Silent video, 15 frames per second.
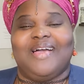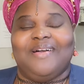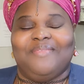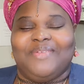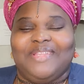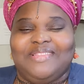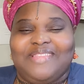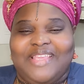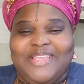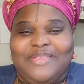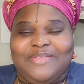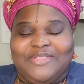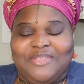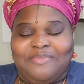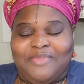I want to thank
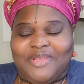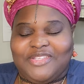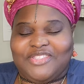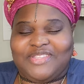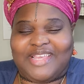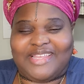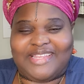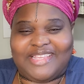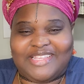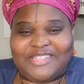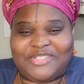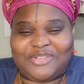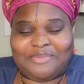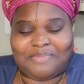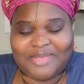you so much. That
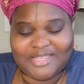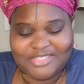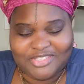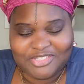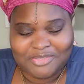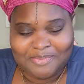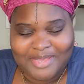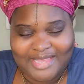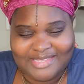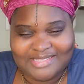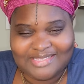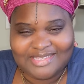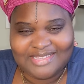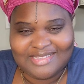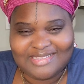is your message,
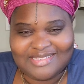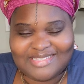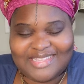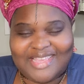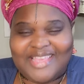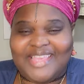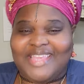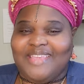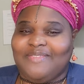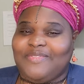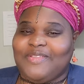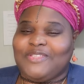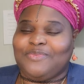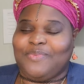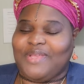Pisces. If
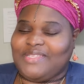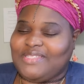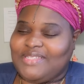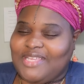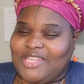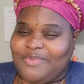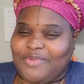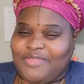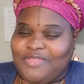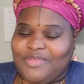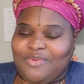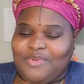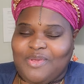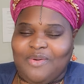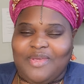this resonated with
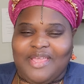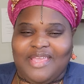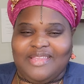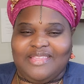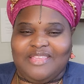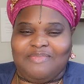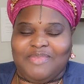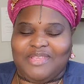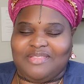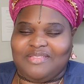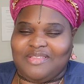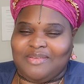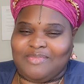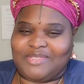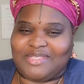you, go ahead and give me a
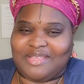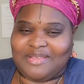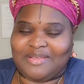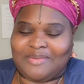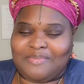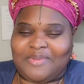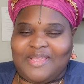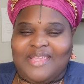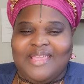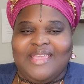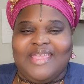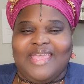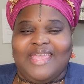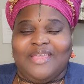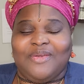thumbs up
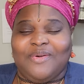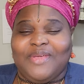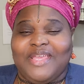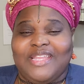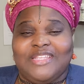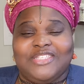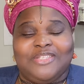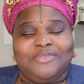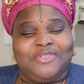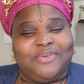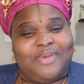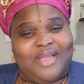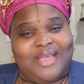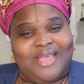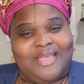and go ahead and
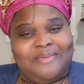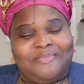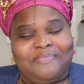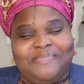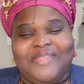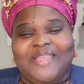subscribe.